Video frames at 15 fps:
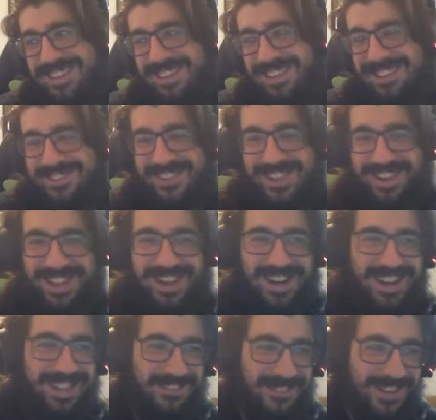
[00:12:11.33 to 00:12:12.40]
come on. And
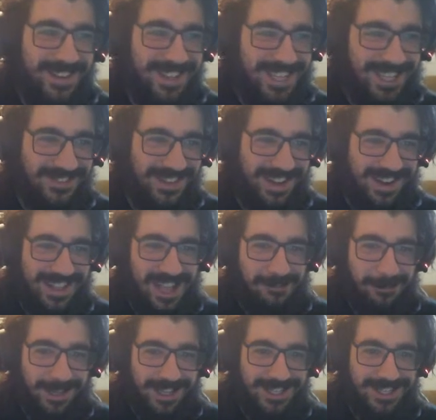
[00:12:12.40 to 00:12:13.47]
it fucking kicked me out of the
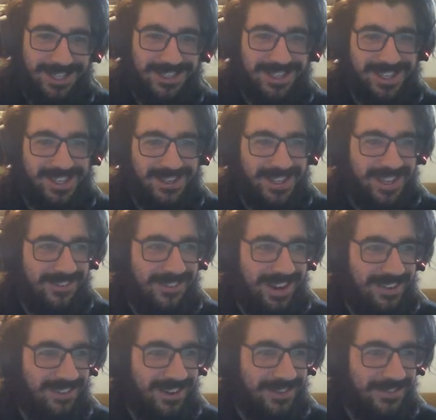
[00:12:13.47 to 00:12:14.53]
application. I was like, okay,
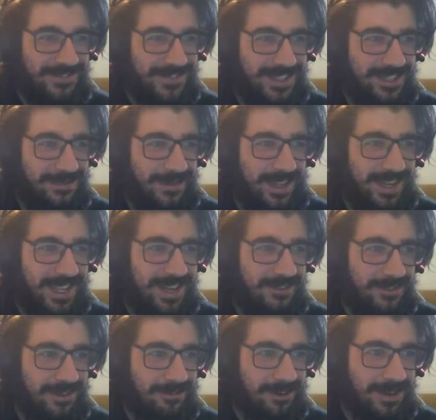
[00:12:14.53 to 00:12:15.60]
whatever, that's fine. I didn't
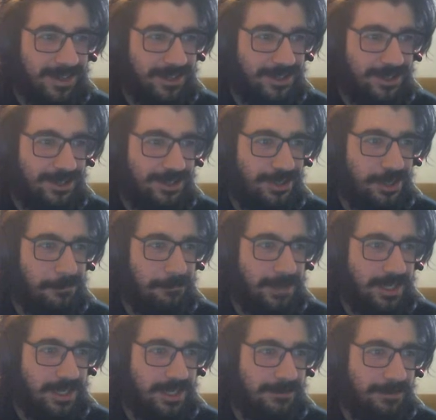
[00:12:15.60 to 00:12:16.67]
want to work at your
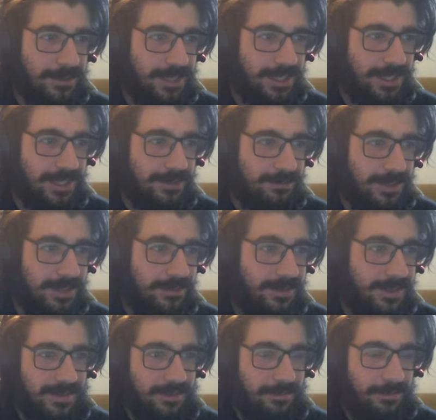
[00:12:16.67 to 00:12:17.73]
stupid company anyway.
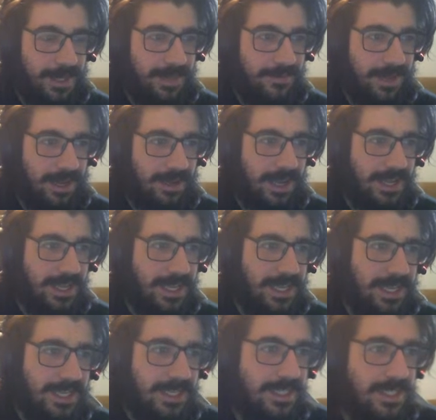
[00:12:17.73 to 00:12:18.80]
But I, I
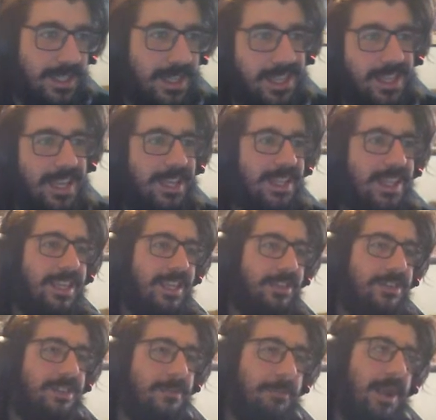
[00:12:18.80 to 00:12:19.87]
need so like and like
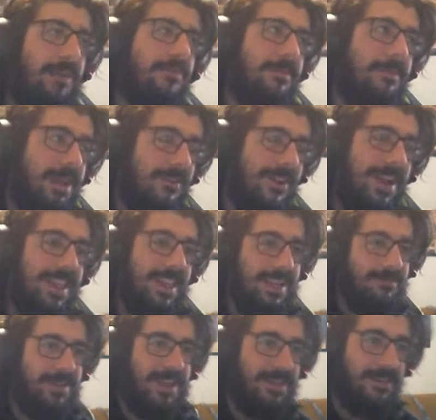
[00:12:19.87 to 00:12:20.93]
here's the problem now, right? Like
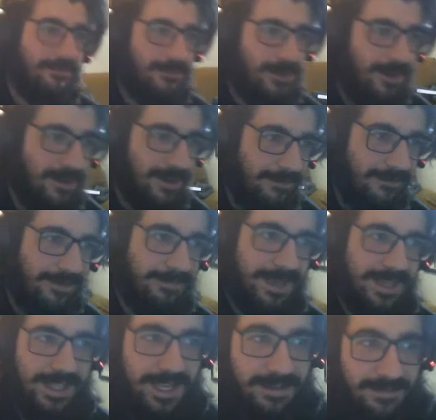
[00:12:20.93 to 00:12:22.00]
I'm getting far enough in my
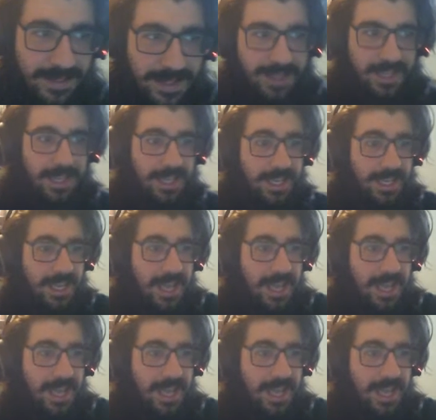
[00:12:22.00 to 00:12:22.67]
life that like